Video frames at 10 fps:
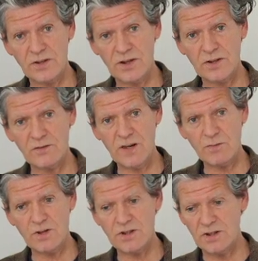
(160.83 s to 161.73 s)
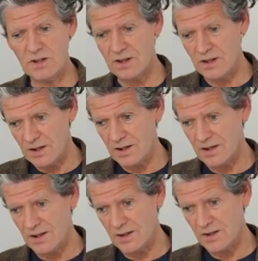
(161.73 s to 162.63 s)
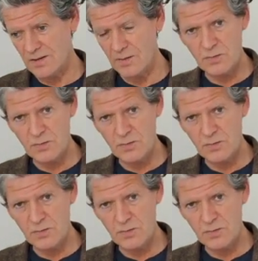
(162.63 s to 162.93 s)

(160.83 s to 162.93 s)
thank you very much, and the